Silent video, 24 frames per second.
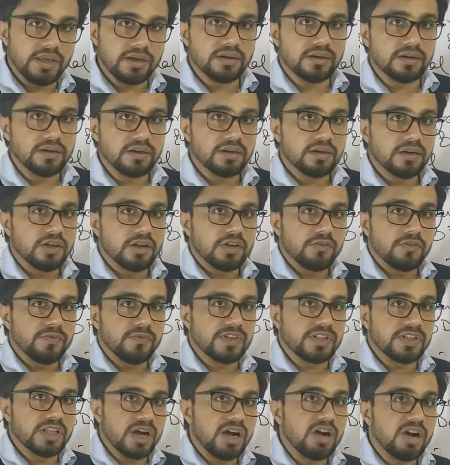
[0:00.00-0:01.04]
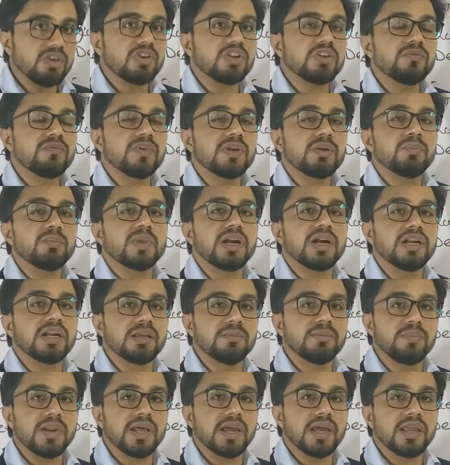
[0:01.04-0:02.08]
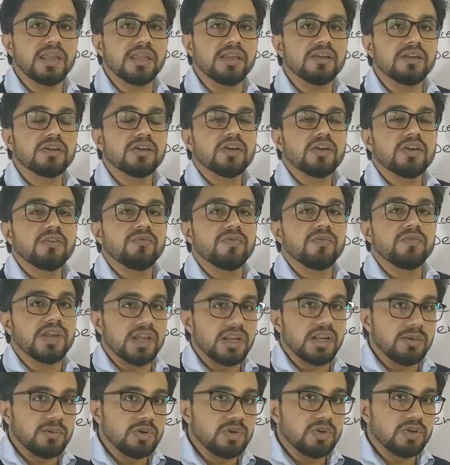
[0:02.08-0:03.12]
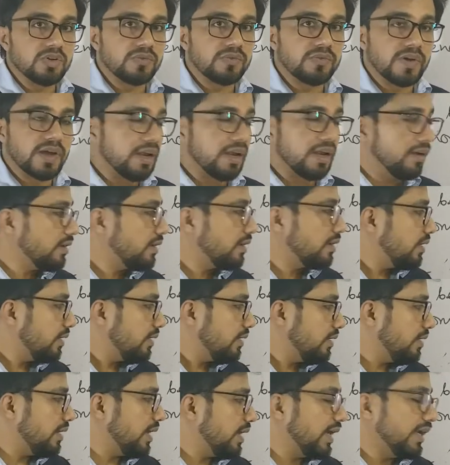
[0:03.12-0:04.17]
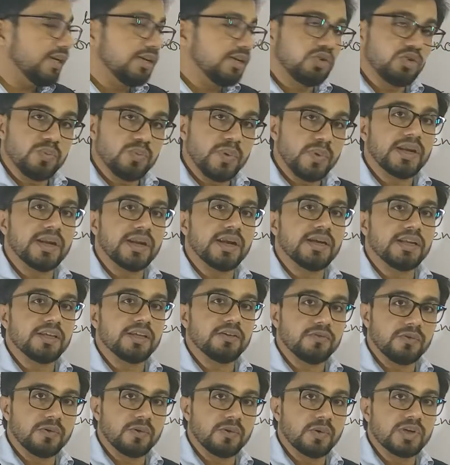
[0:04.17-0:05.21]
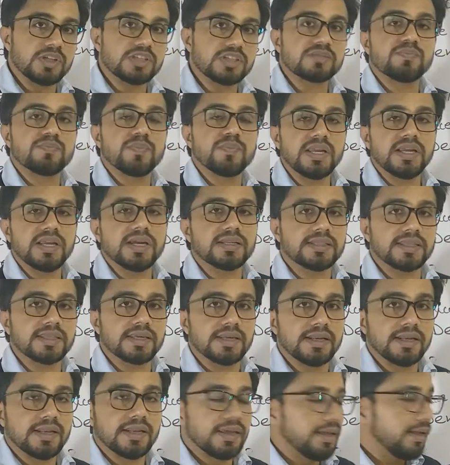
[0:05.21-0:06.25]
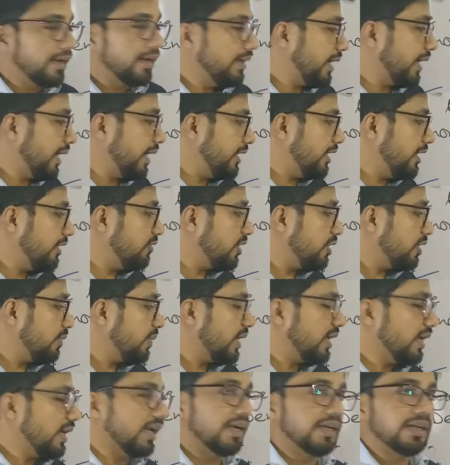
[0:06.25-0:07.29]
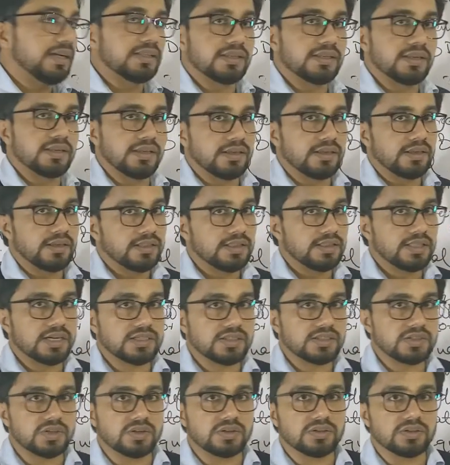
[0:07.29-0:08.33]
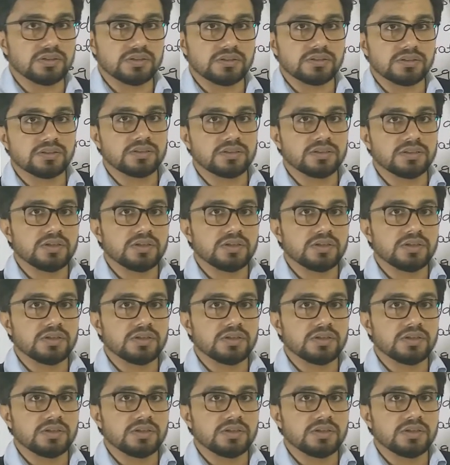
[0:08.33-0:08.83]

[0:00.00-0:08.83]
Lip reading: here, without even multiplying, we are able to find 92 by 94 is bigger than 91 by 93. That's all.